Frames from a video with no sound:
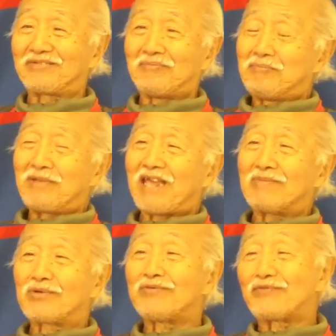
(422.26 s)
and
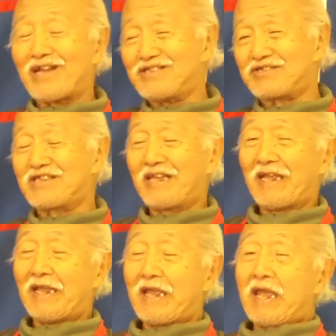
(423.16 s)
became good friends.
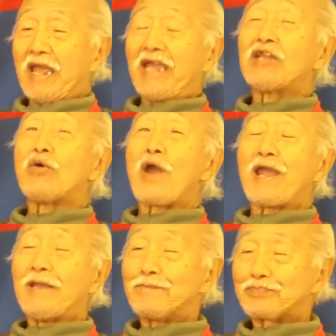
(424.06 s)

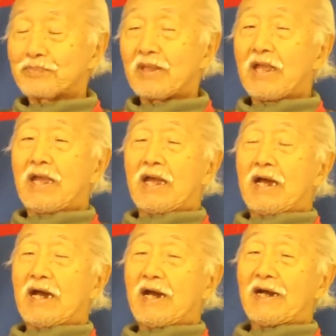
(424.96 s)
Anyway,
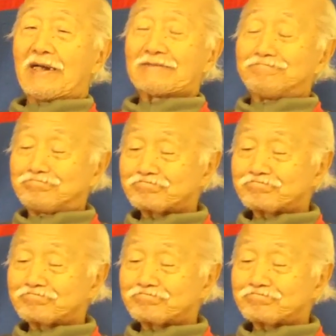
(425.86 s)
uh,